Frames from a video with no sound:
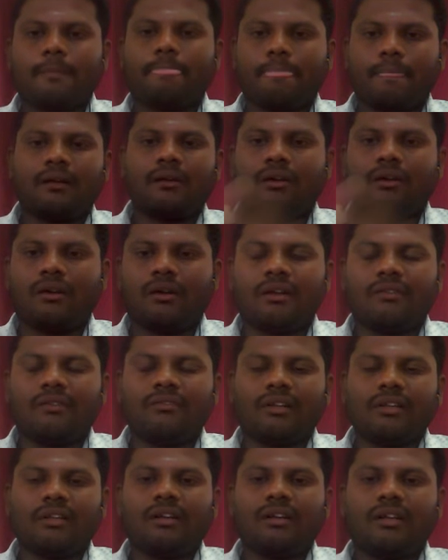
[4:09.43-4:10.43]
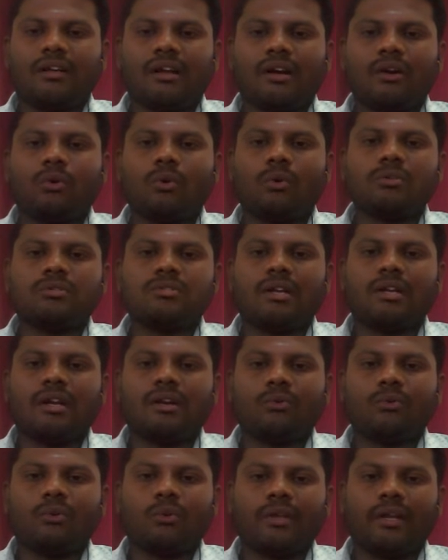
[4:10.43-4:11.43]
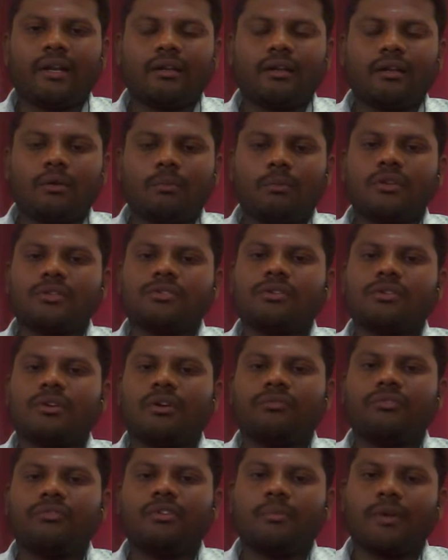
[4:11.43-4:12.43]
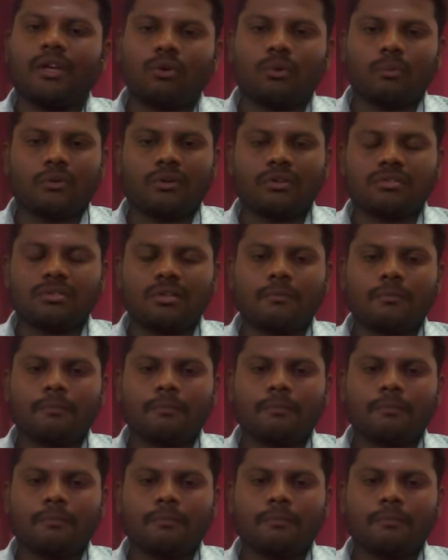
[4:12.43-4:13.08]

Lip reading: given that the controls are to the entire operation of the microprocessor.